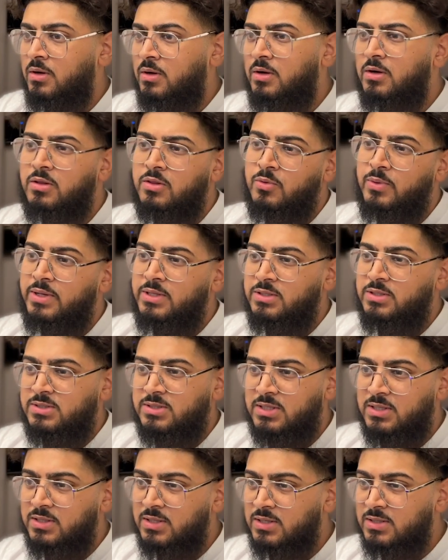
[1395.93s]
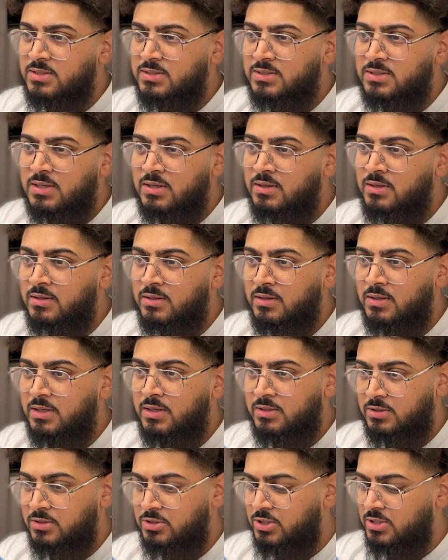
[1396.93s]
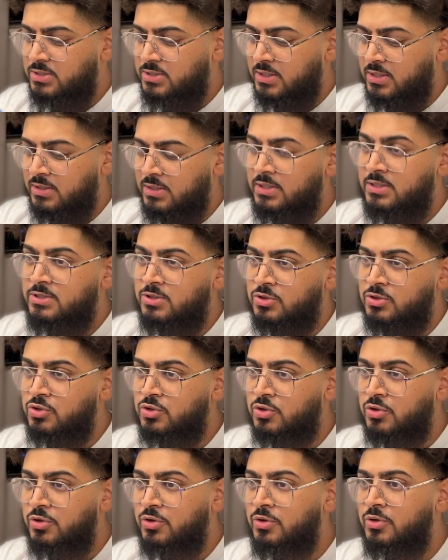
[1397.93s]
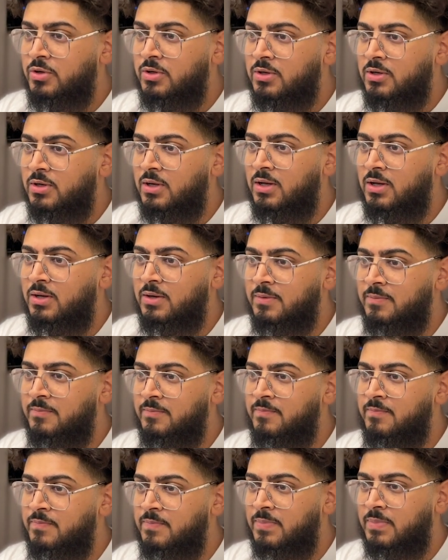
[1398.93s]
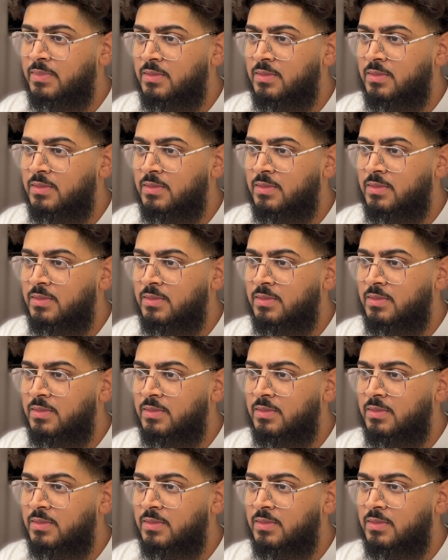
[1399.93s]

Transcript: Another way to see this is to just set this to true so